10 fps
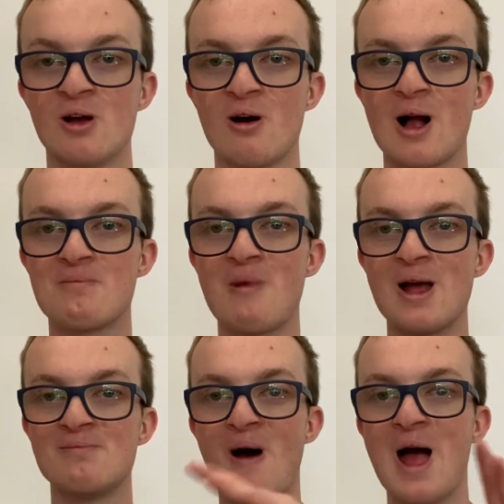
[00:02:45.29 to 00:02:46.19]
like
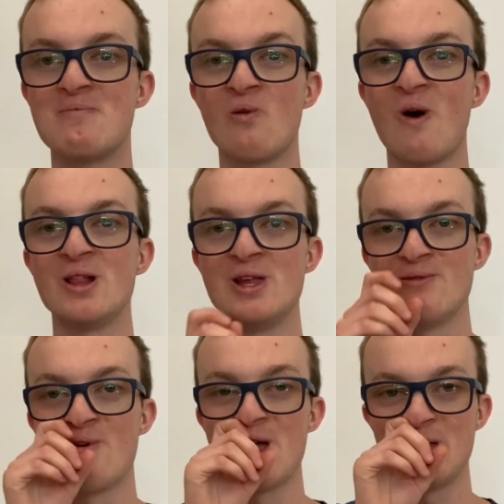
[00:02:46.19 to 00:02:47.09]
made of paper one year
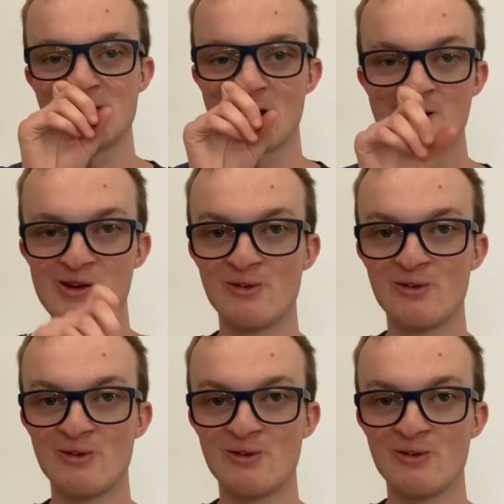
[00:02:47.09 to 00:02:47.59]
for Easter,